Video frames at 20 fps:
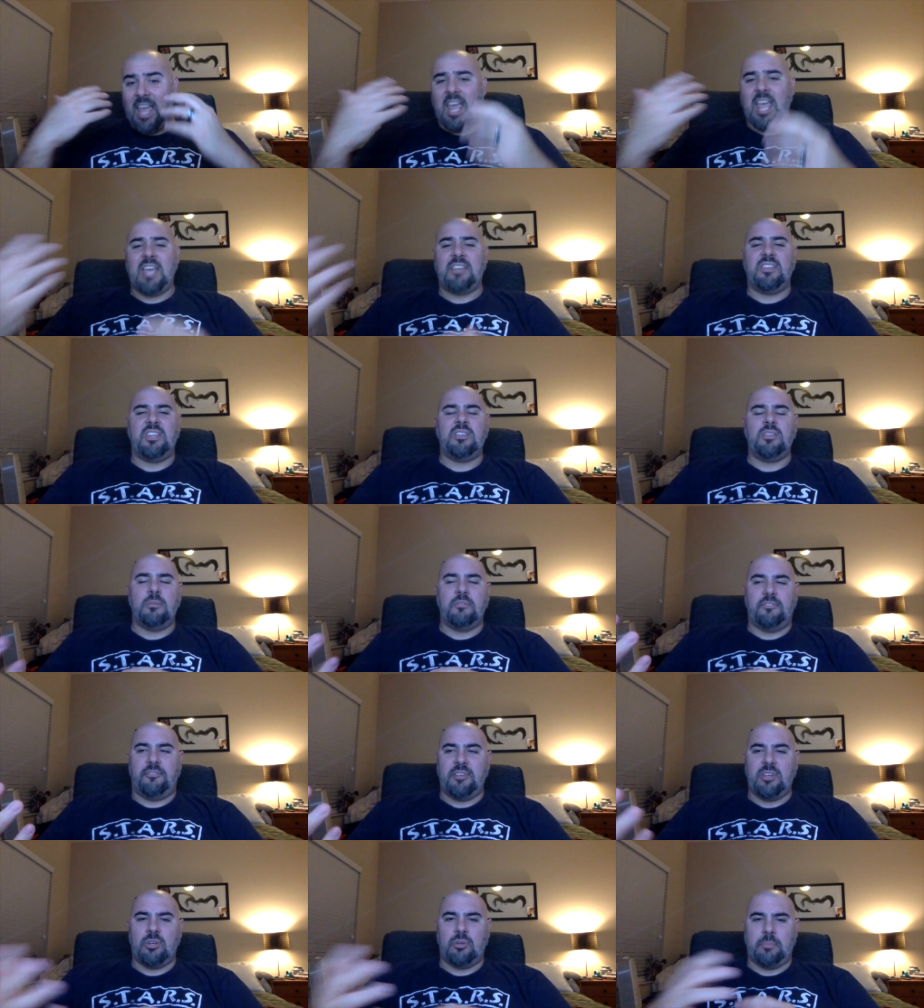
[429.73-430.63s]
And in the
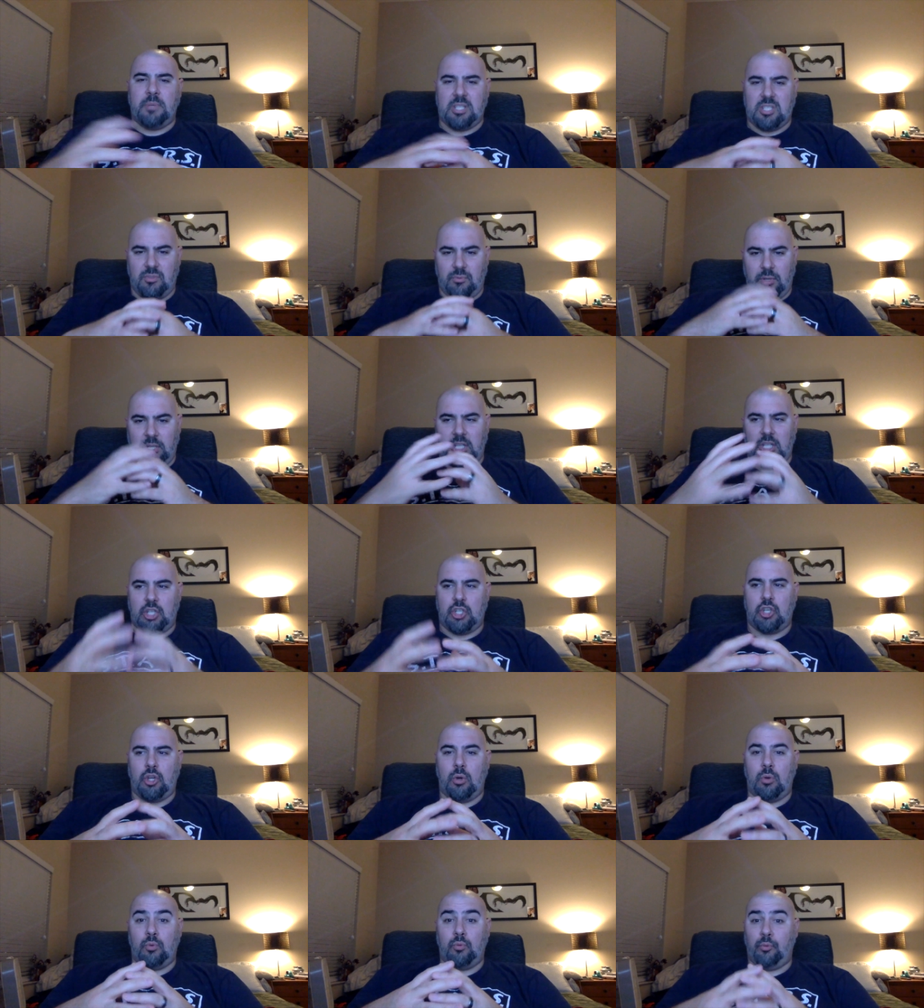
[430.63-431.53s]
film, it's really
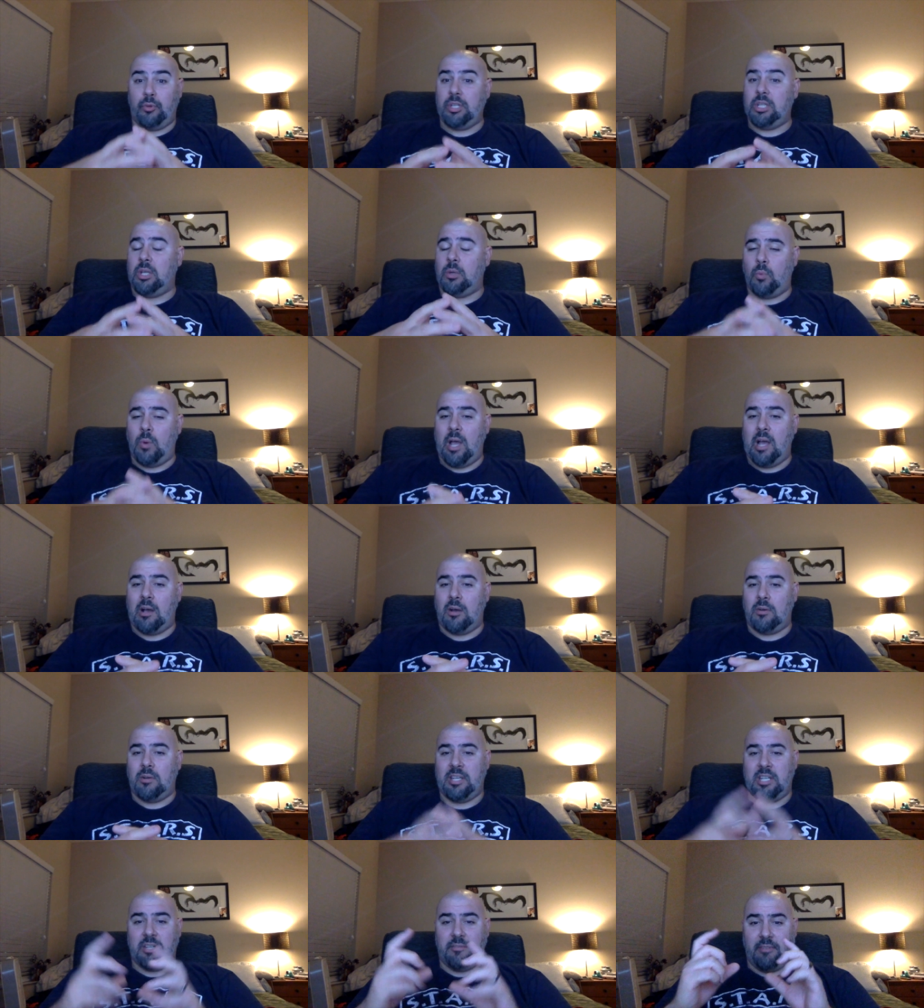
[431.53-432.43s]
shown really
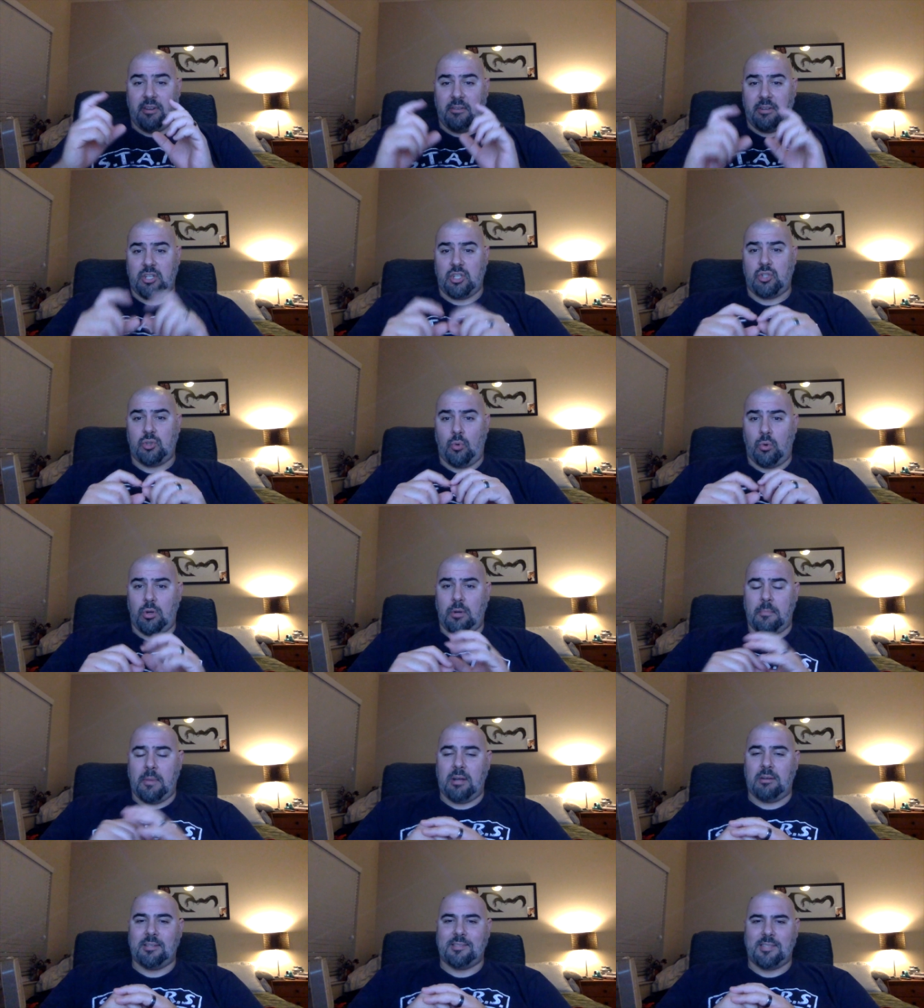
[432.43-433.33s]
well in a very short
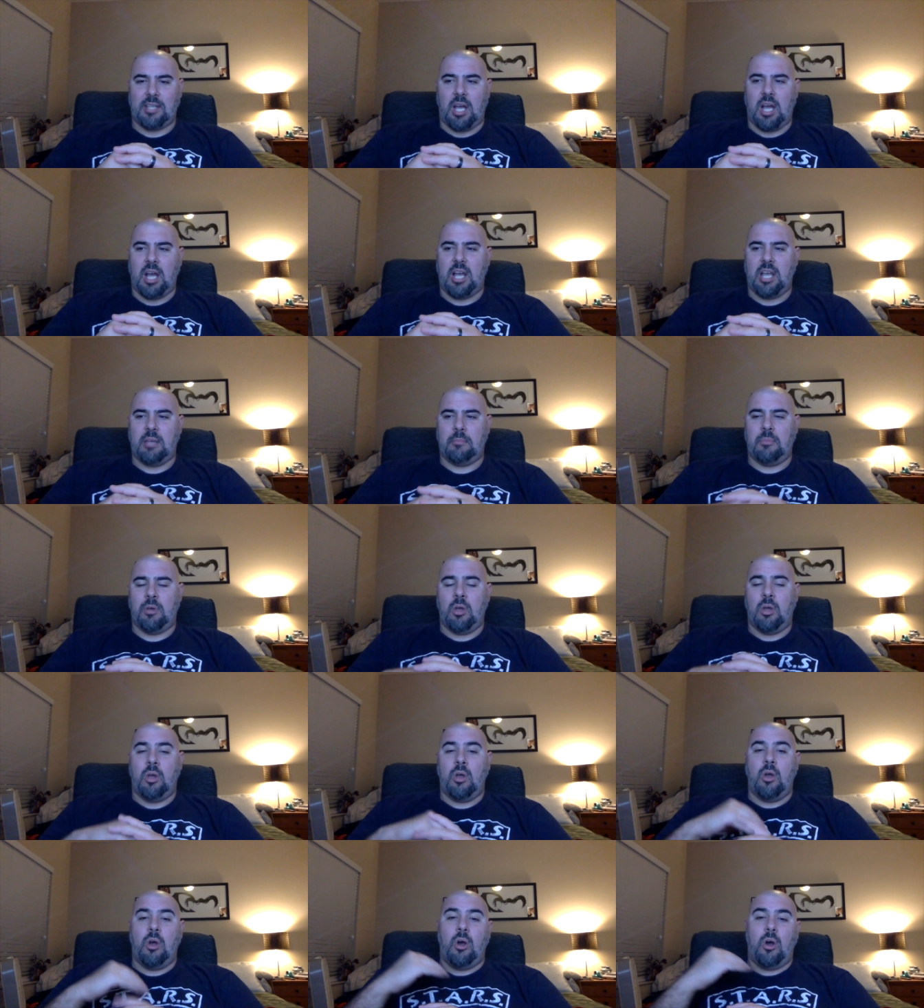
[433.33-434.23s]
amount of time
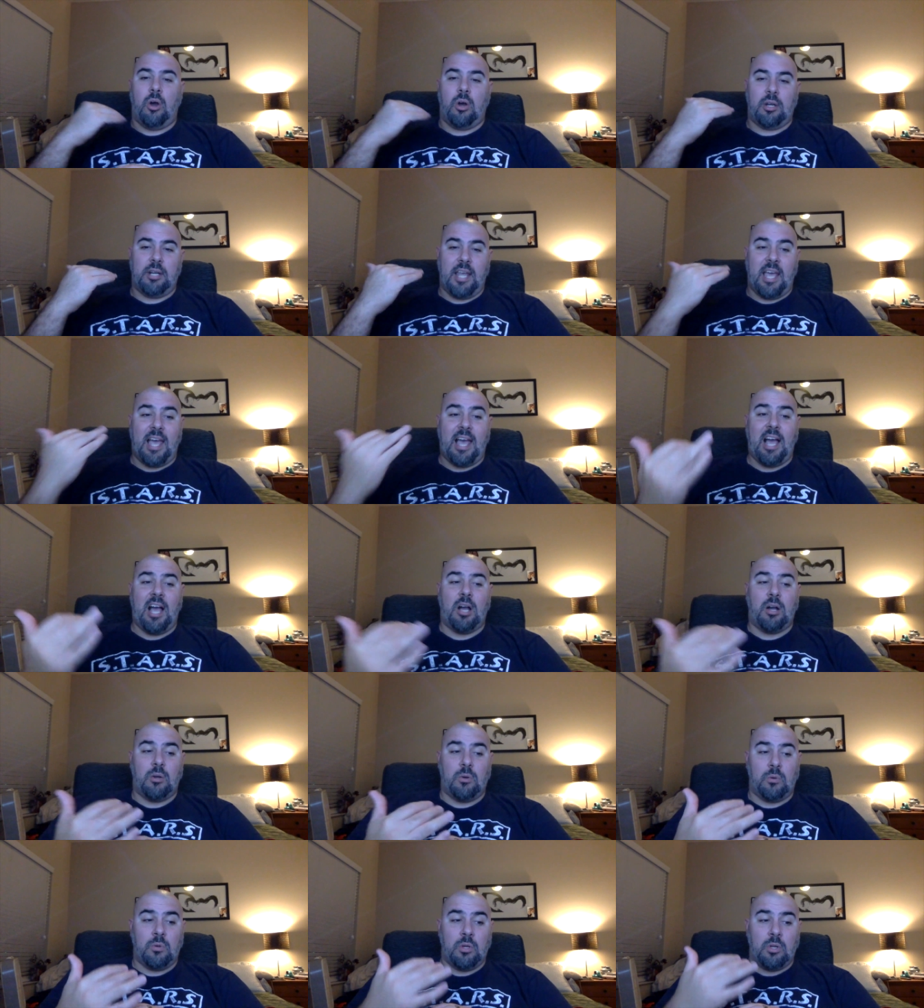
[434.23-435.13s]
on
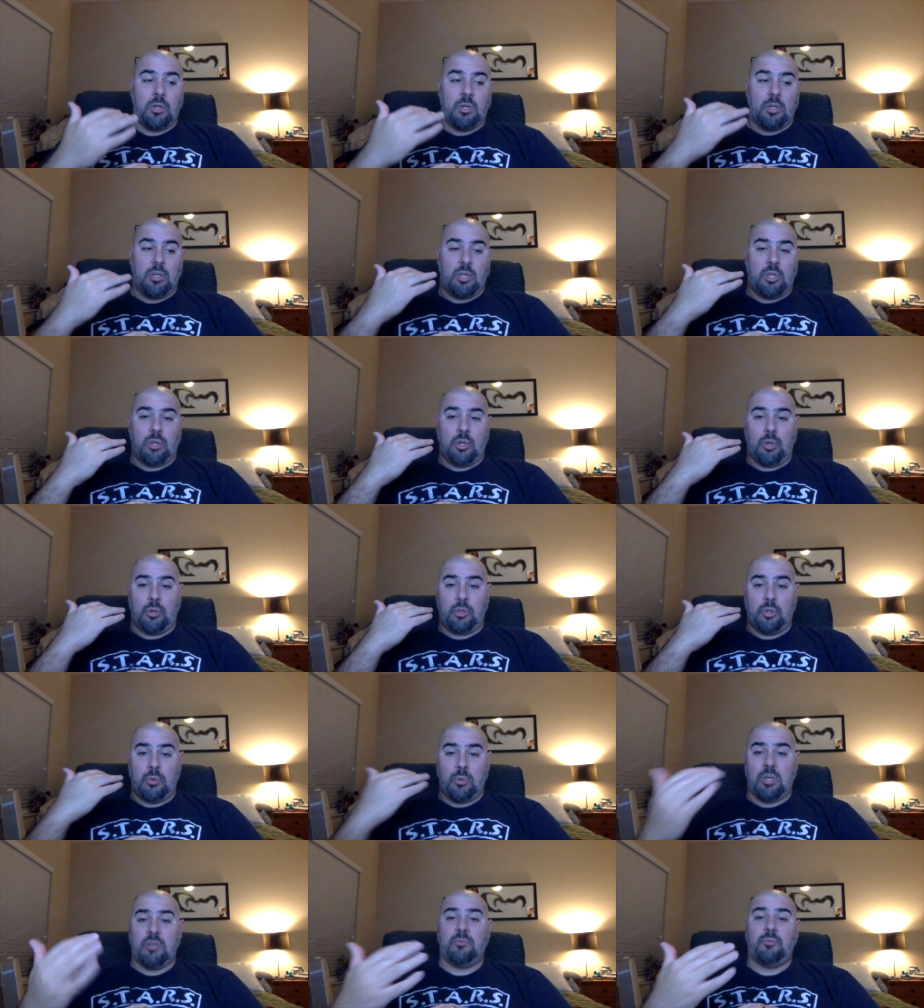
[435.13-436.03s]
how, you know,
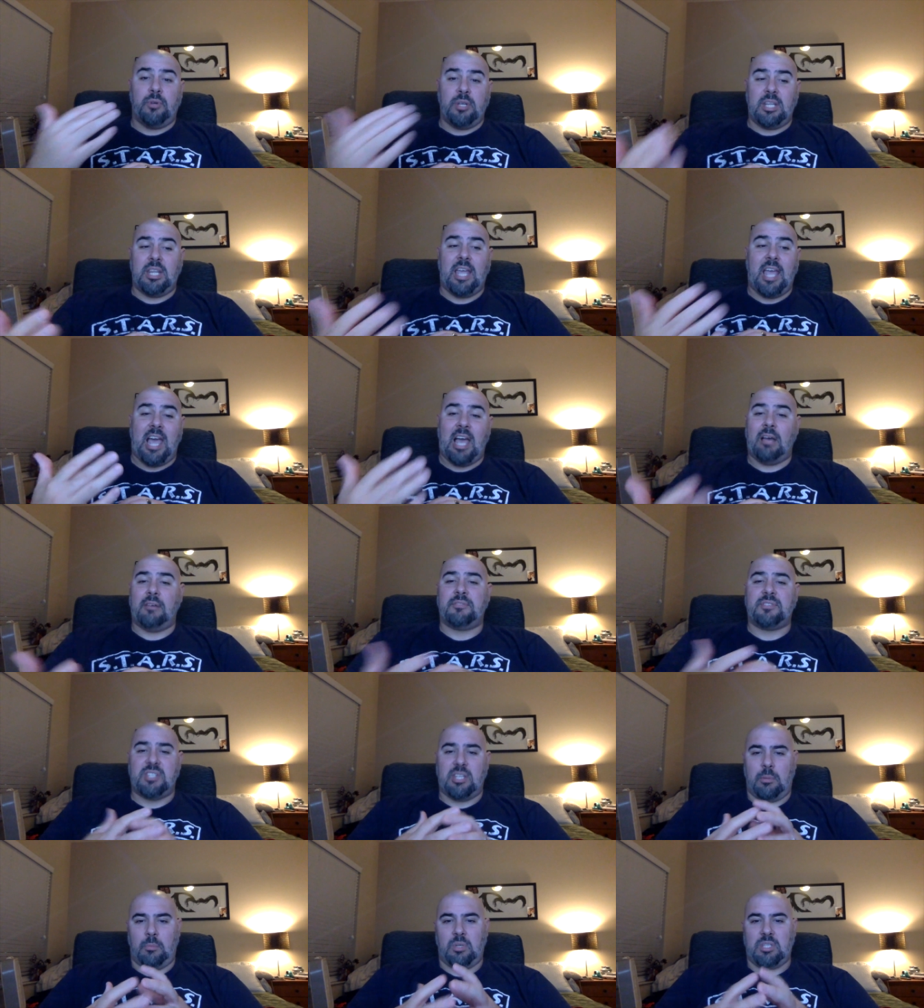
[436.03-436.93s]
you could really have
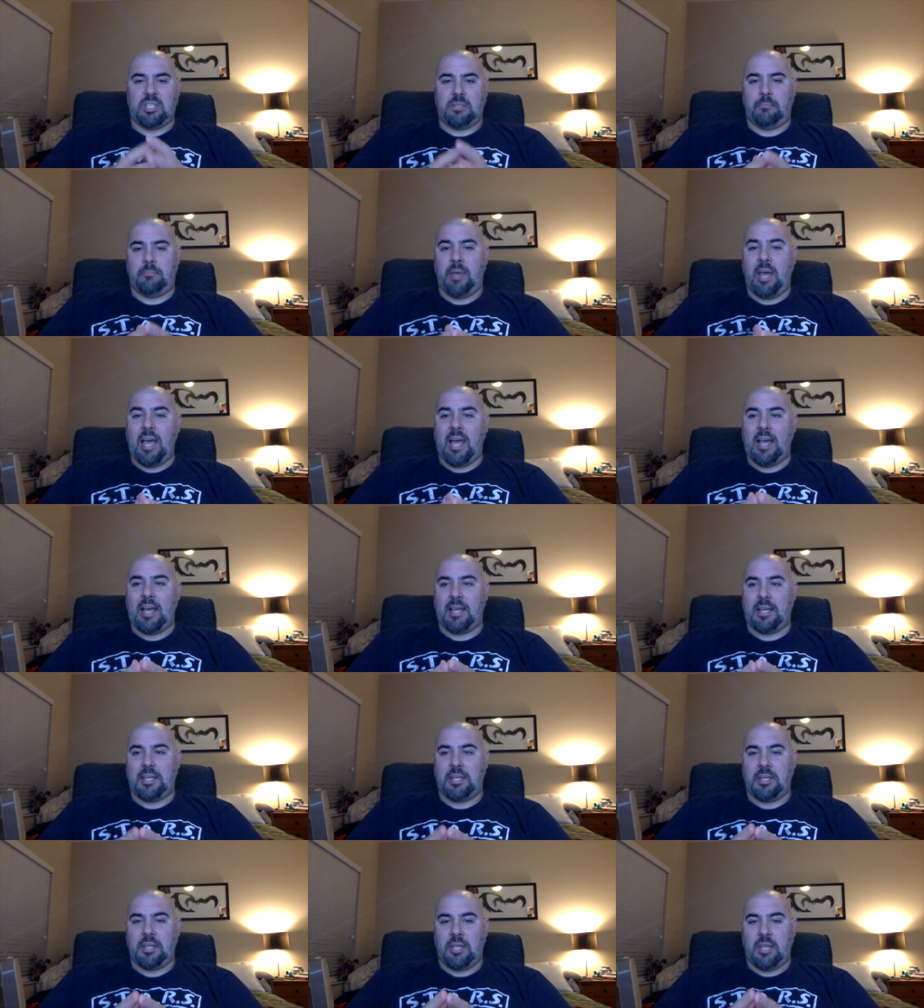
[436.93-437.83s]
someone's
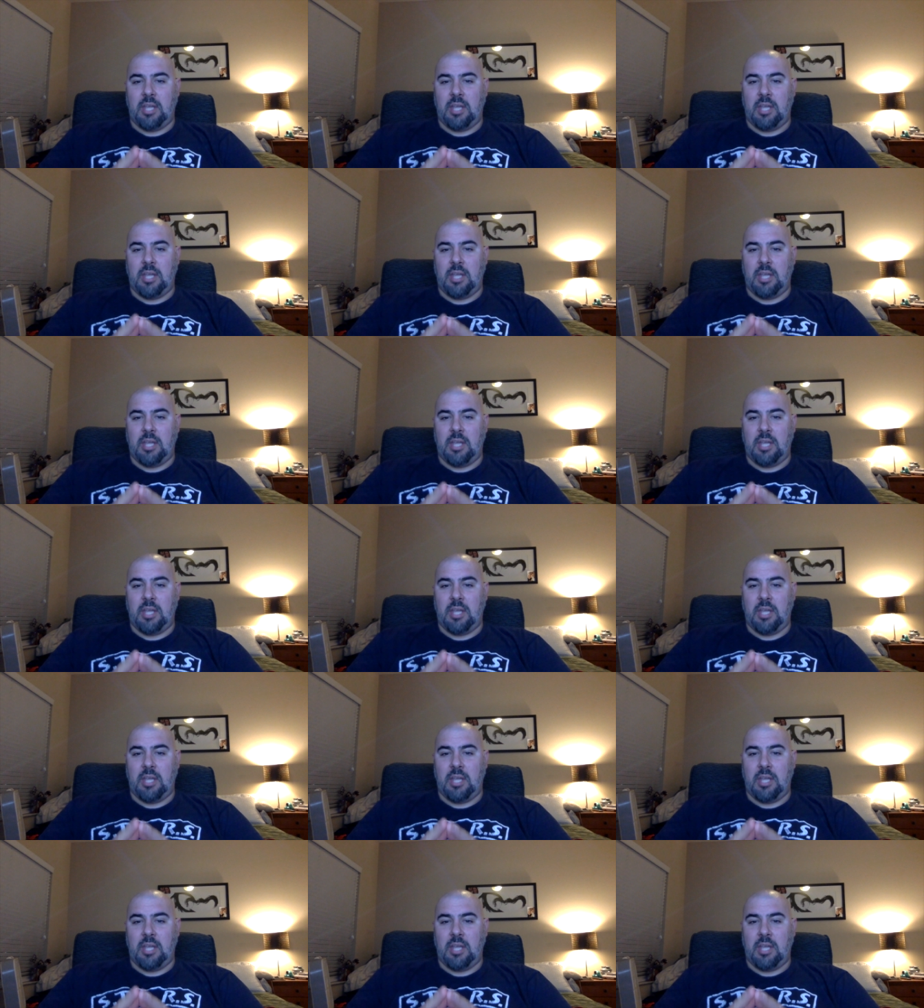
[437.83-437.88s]
back